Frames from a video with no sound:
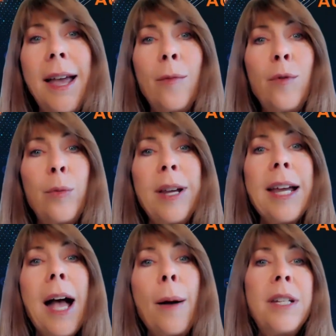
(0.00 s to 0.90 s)
and we'll
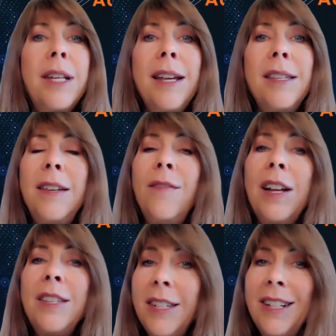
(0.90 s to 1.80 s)
recap today's
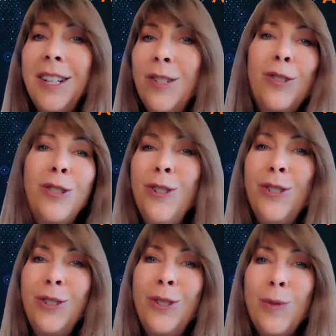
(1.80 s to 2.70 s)
events and
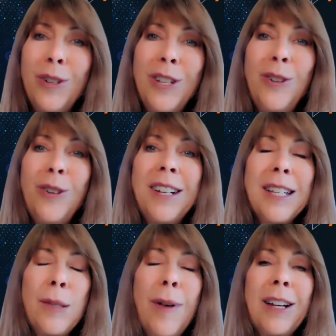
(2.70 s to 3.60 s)
introduce you to what you can
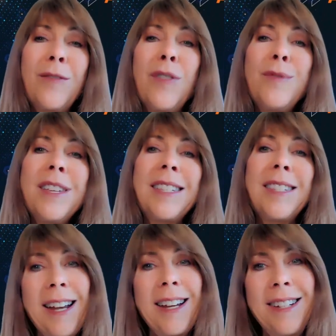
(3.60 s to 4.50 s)
expect from the
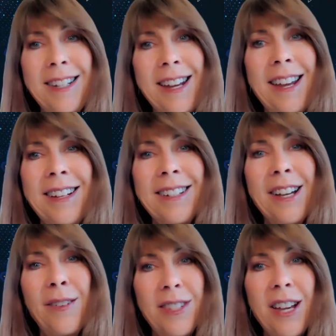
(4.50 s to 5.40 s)
second day
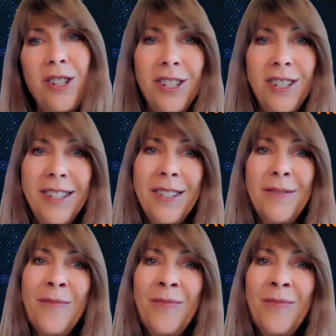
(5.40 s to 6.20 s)
of sessions.